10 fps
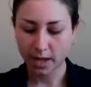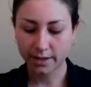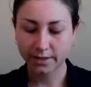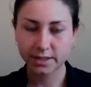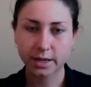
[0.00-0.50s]

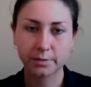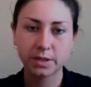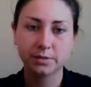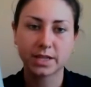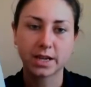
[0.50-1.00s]
And this
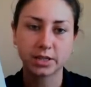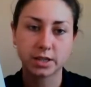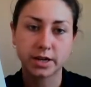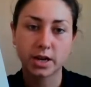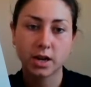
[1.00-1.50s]
template was
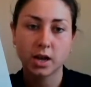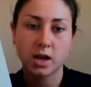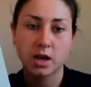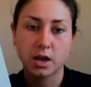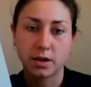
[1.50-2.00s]
actually
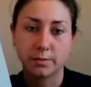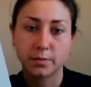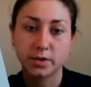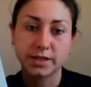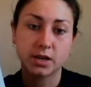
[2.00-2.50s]

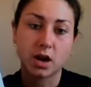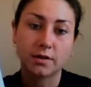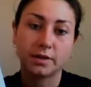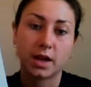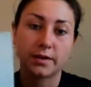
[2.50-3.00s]
printed
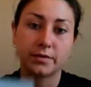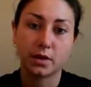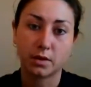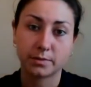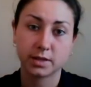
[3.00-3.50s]
offline
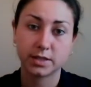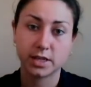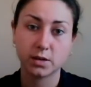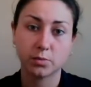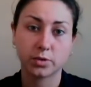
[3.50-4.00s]
from
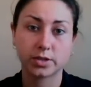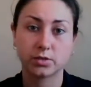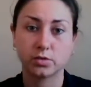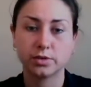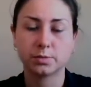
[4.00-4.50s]
Cedar Point School.